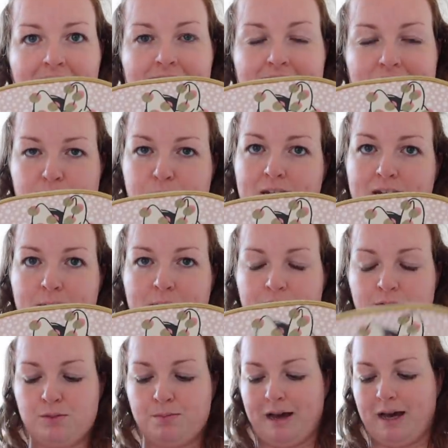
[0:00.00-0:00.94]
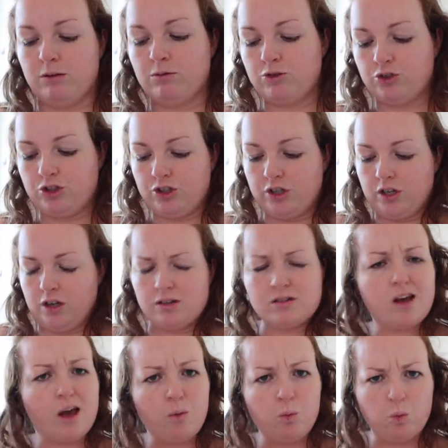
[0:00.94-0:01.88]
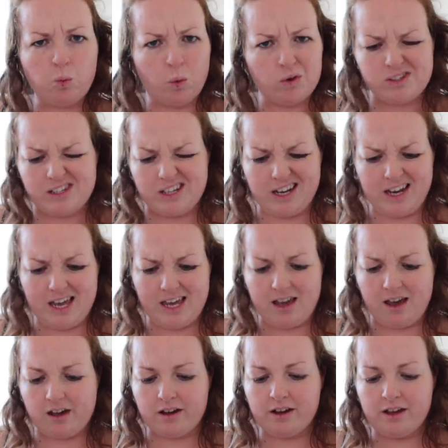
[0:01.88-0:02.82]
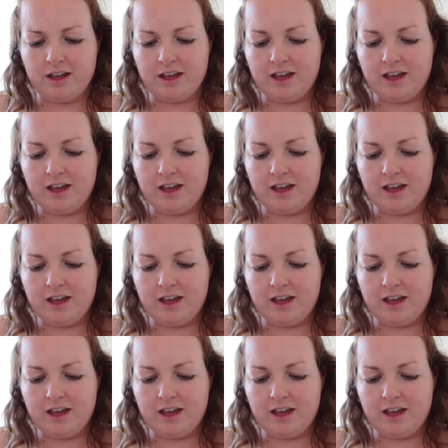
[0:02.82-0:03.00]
this Minnie Mouse pouch, and I was like, what's in here?